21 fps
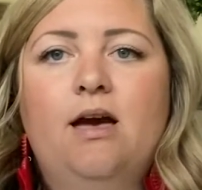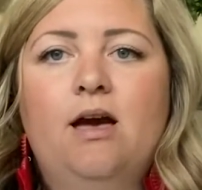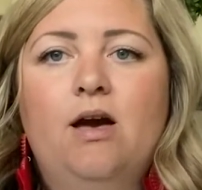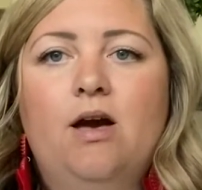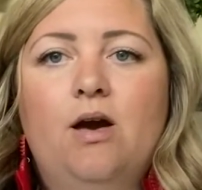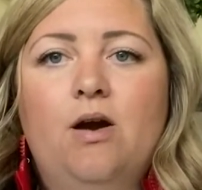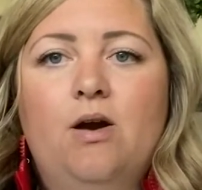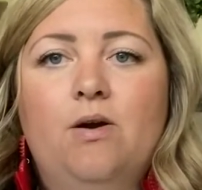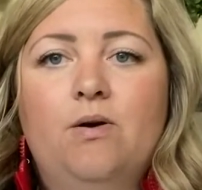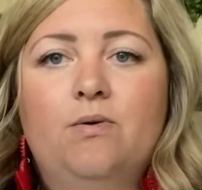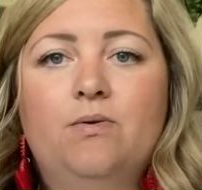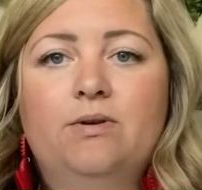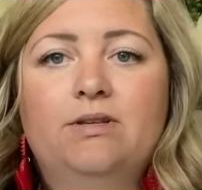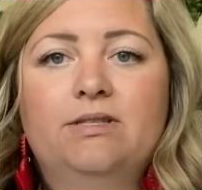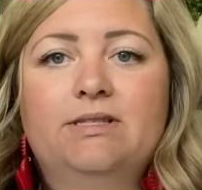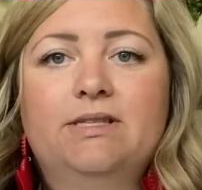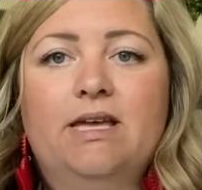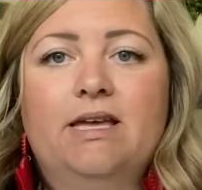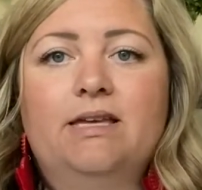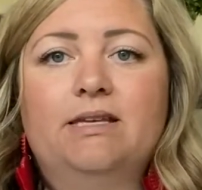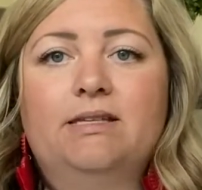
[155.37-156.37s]
O
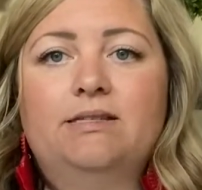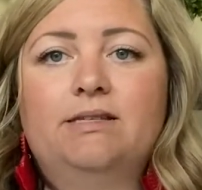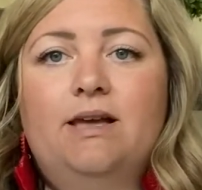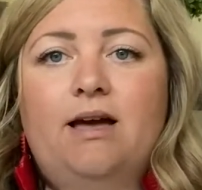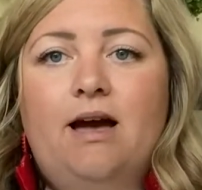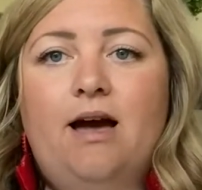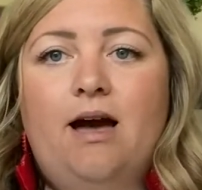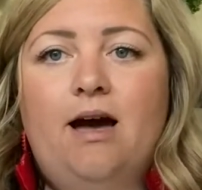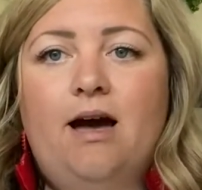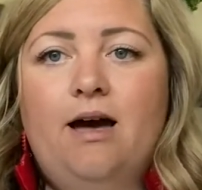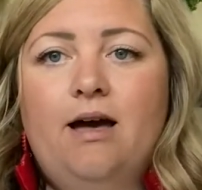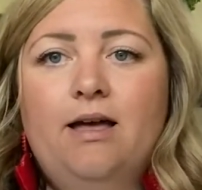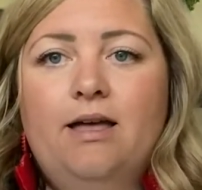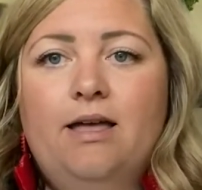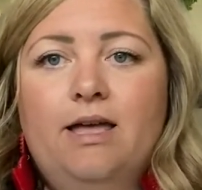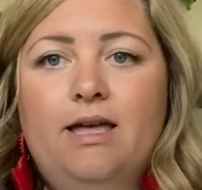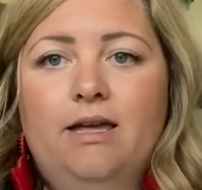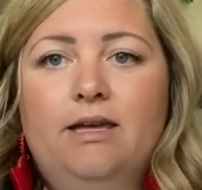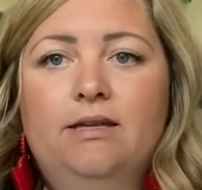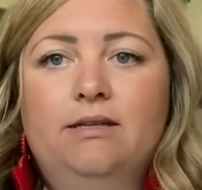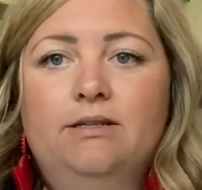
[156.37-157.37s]
says a
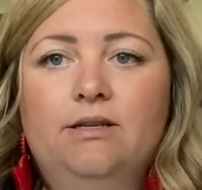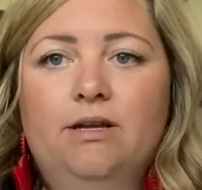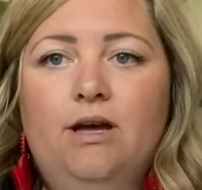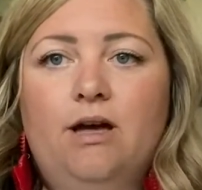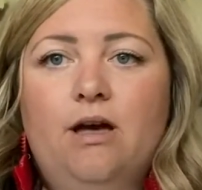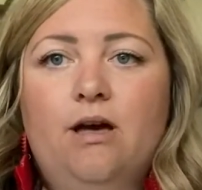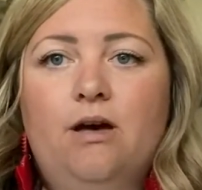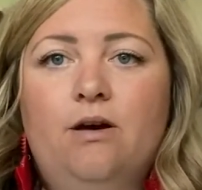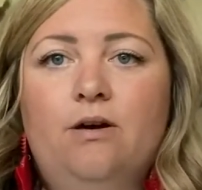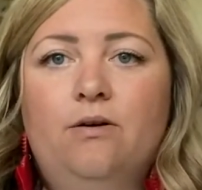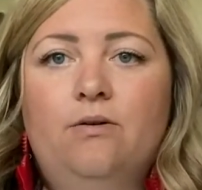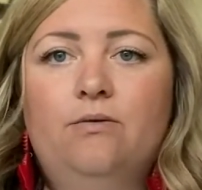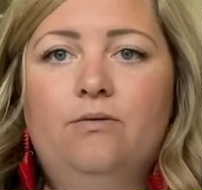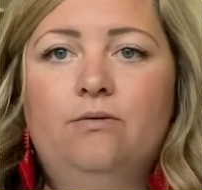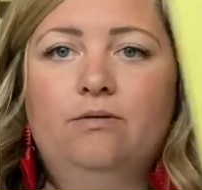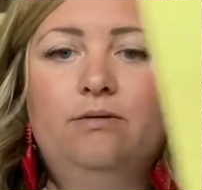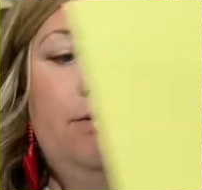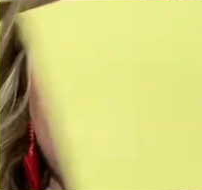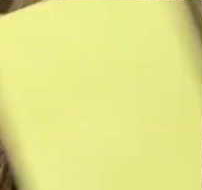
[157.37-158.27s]
and o.